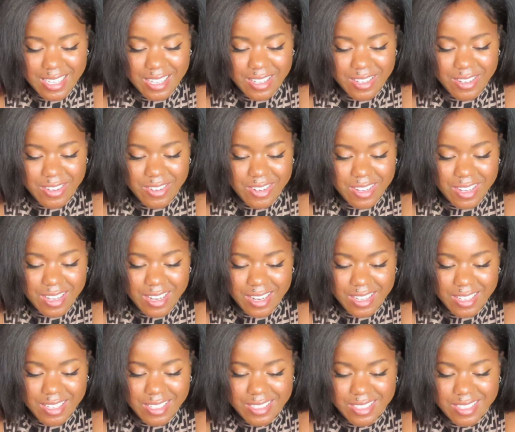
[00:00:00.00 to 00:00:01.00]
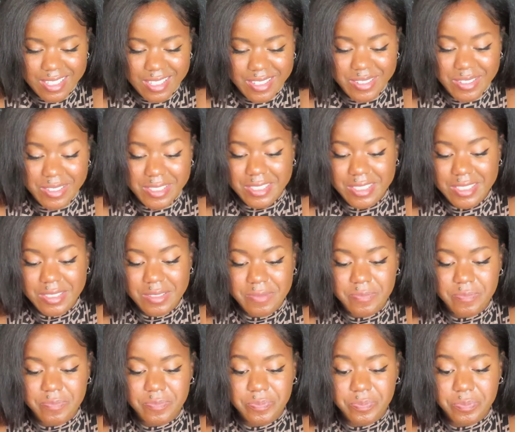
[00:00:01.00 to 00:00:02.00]
I don't know how to answer that question.
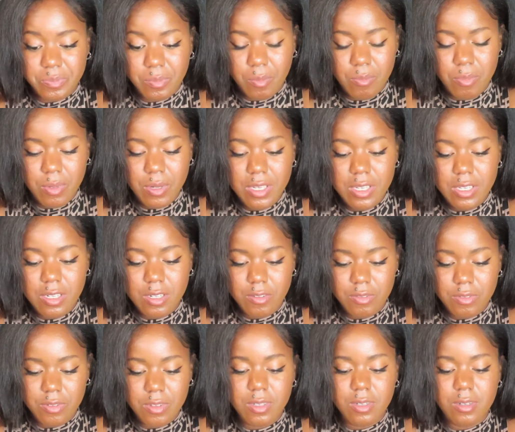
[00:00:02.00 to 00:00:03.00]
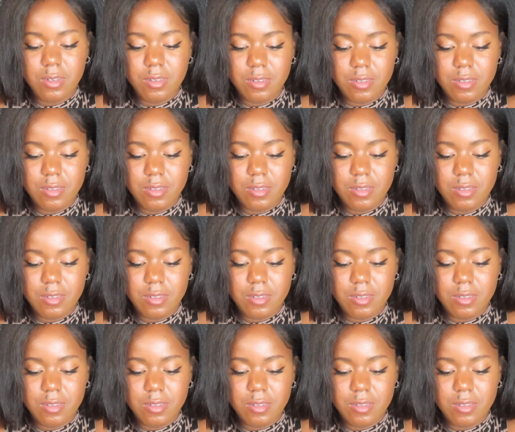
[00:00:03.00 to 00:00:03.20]
Please, Phil.